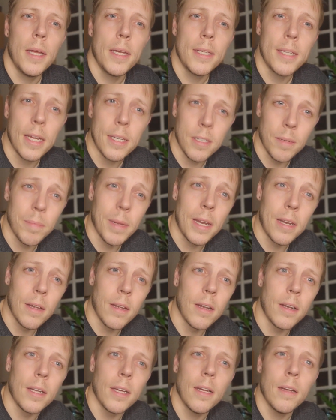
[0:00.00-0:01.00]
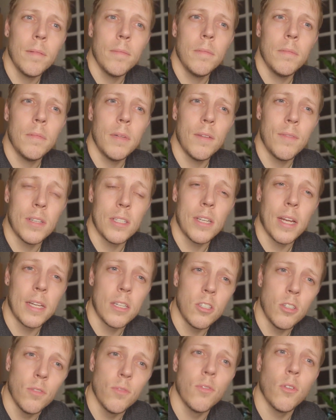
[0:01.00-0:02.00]
get to bed earlier if it
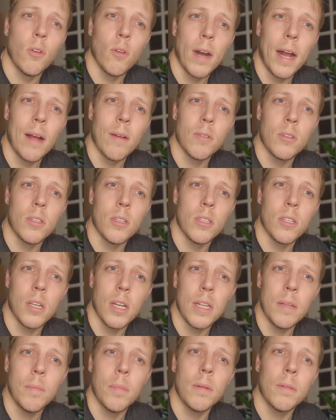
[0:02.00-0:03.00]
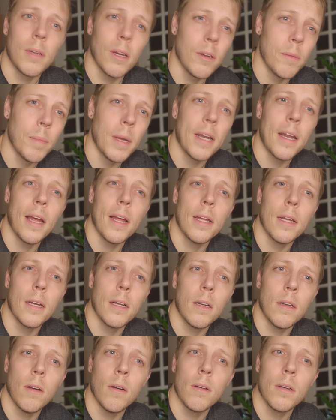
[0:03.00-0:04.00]
takes you four hours to sleep go to bed at eight
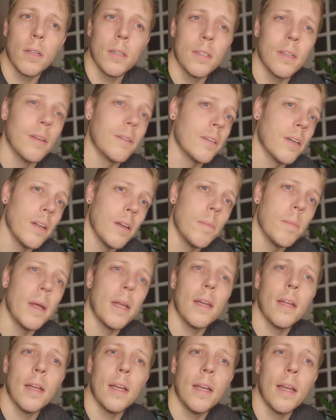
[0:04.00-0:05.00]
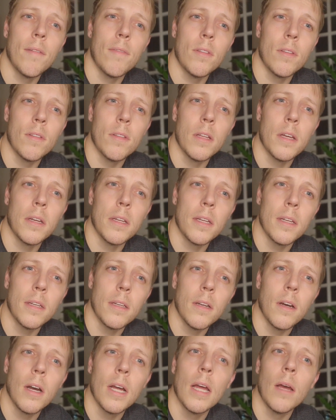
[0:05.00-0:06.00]
o'clock don't go to bed at 11.30 at
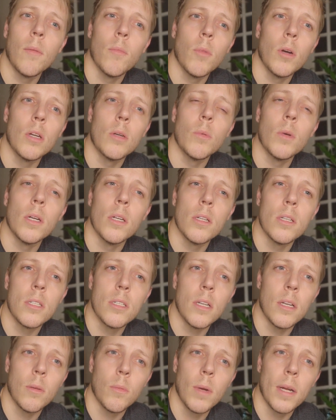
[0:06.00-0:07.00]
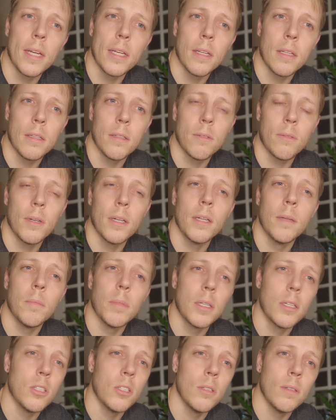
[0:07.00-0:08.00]
night and wonder why you're still awake at three
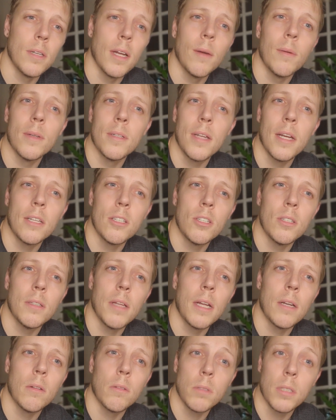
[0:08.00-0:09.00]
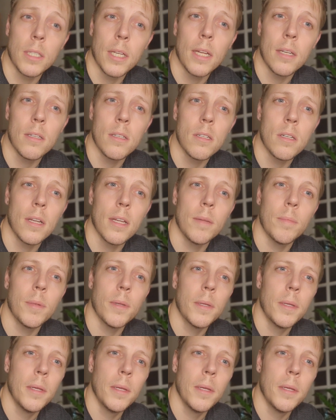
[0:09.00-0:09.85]
because you know it takes you that long to get to sleep